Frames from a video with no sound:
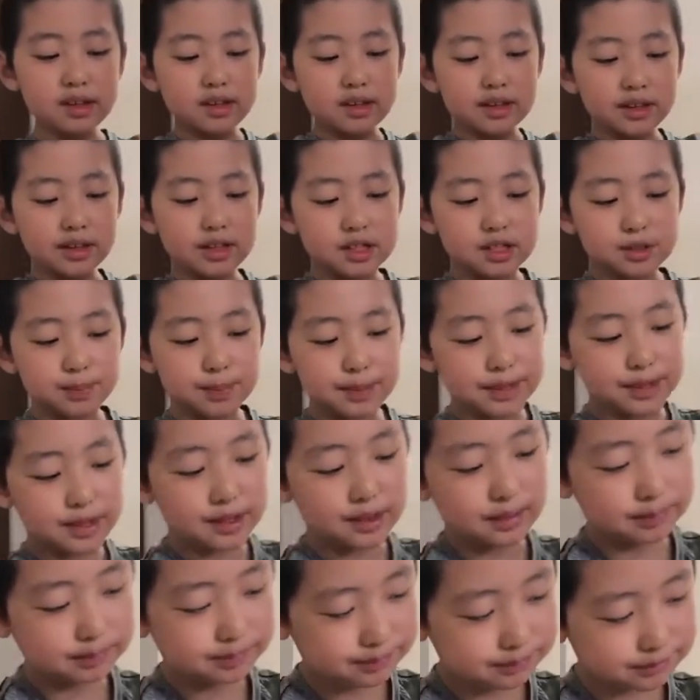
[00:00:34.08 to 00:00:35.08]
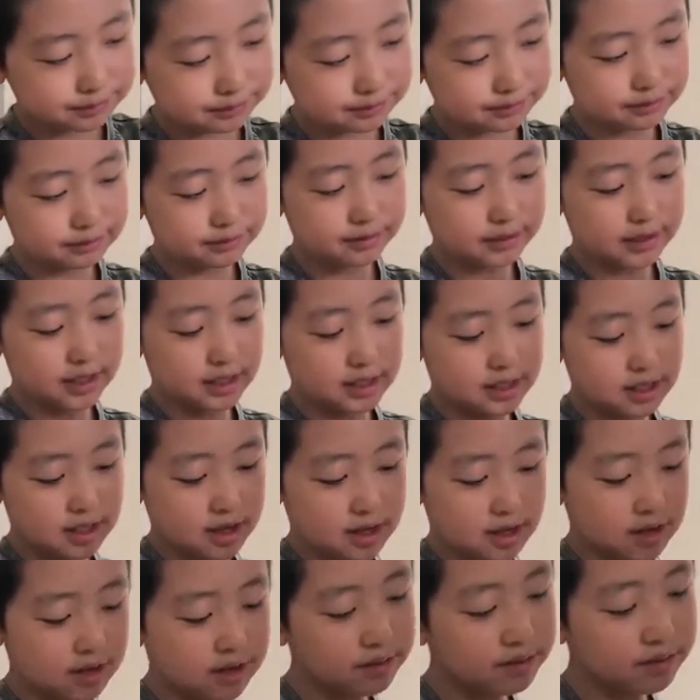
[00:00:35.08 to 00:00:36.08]
this big. And
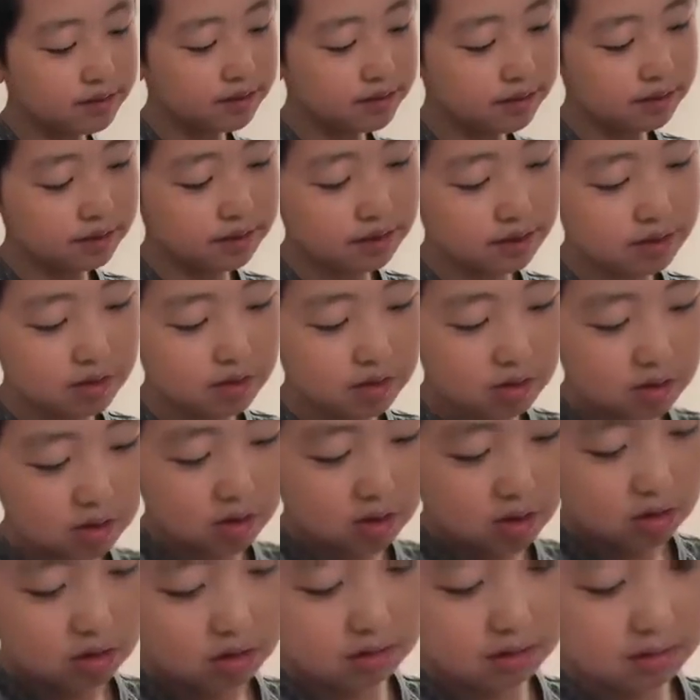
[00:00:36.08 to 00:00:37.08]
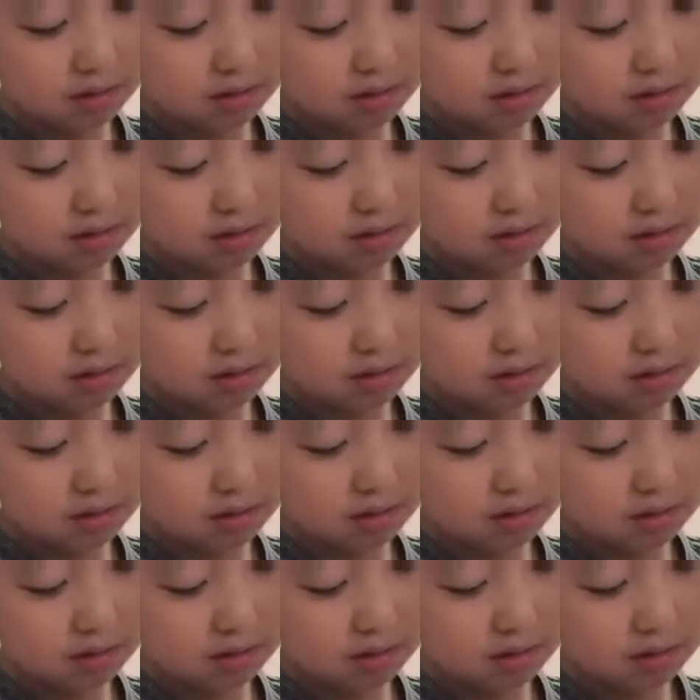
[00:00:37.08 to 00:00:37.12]
then you